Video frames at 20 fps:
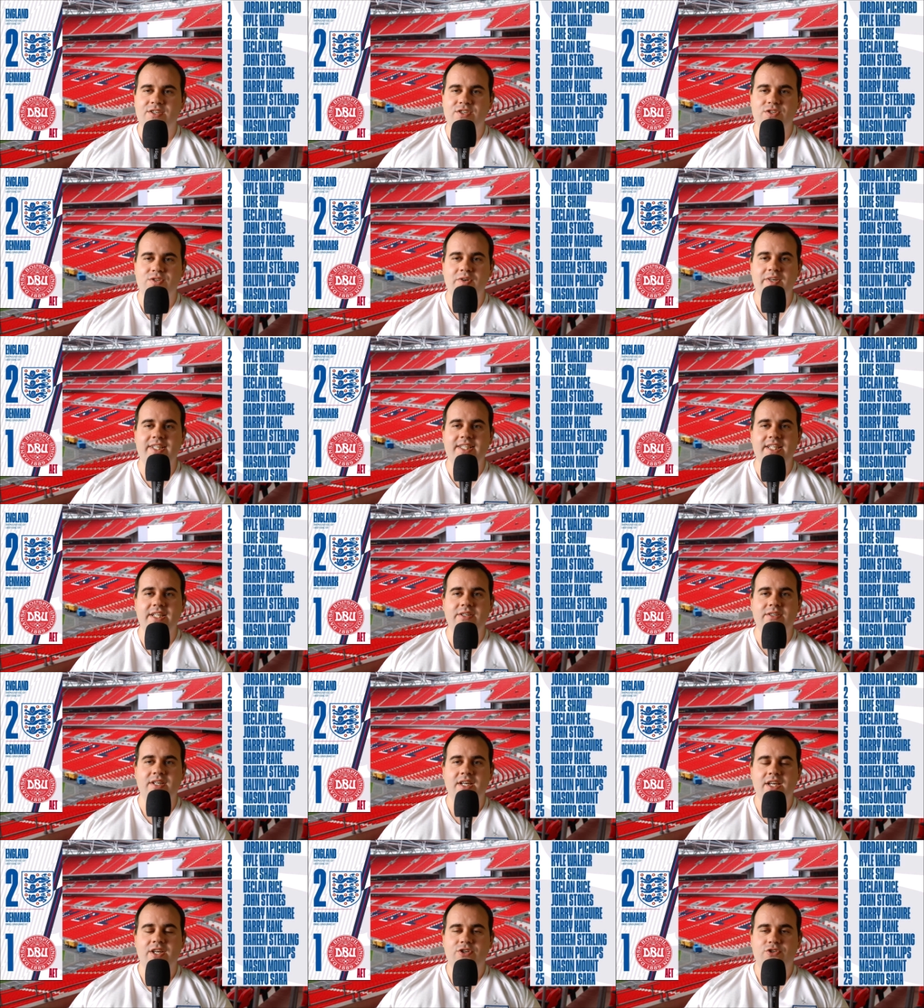So he
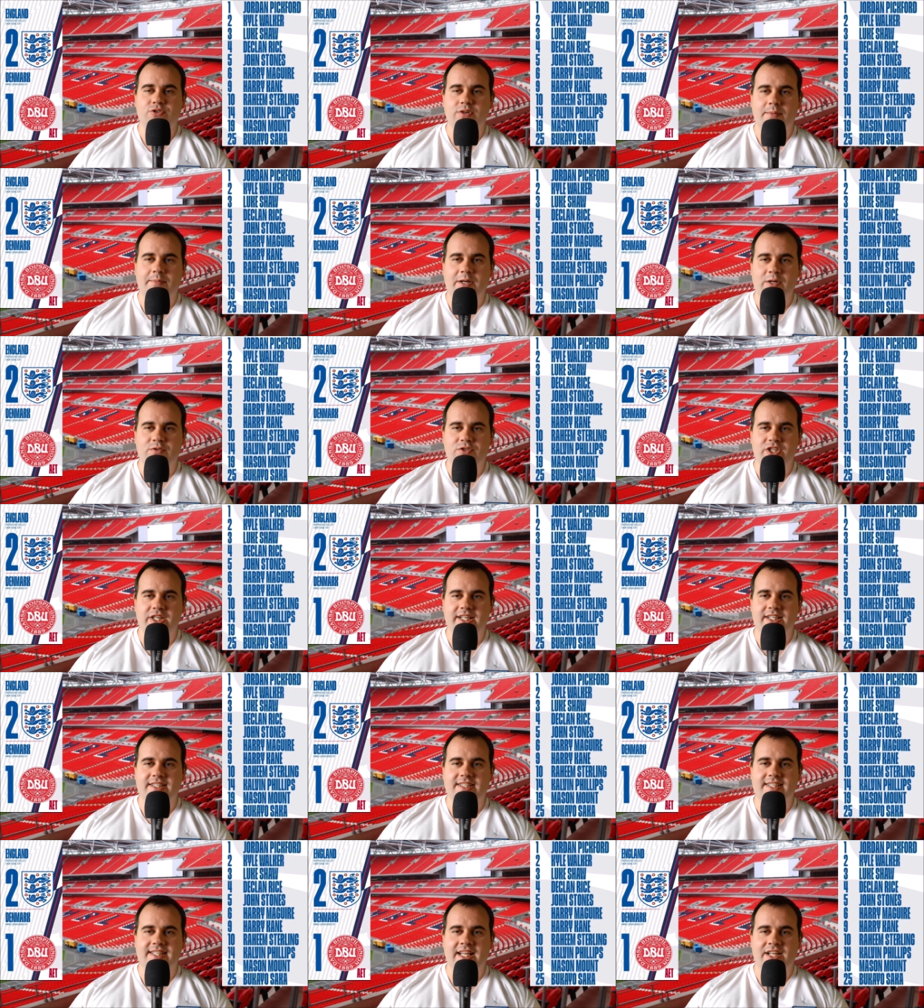did drop out
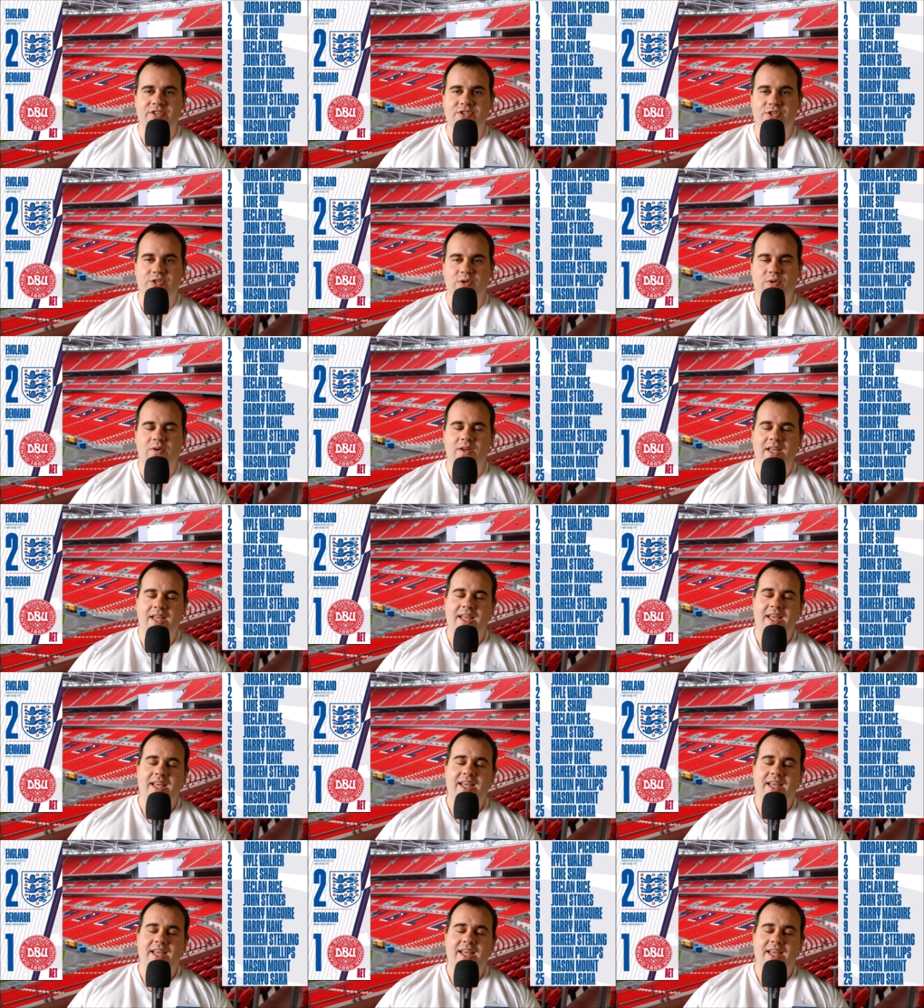Jadon Sancho.